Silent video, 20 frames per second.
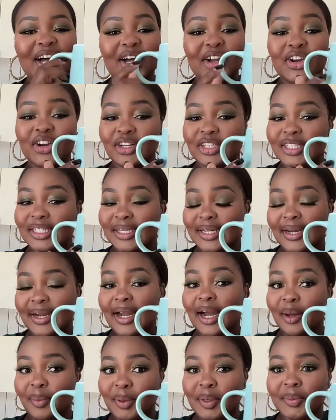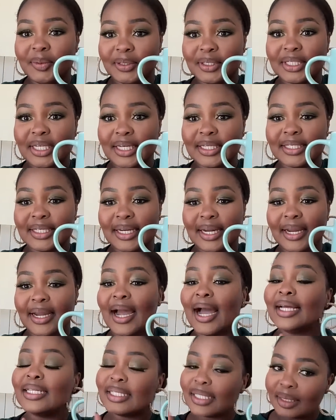Not today. I peopled yesterday.
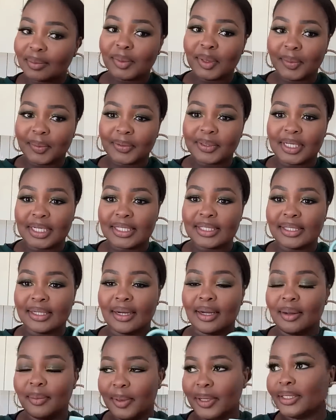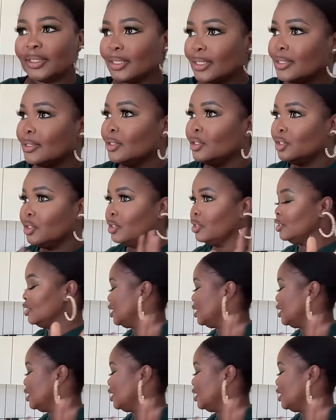I didn't people yesterday, but still not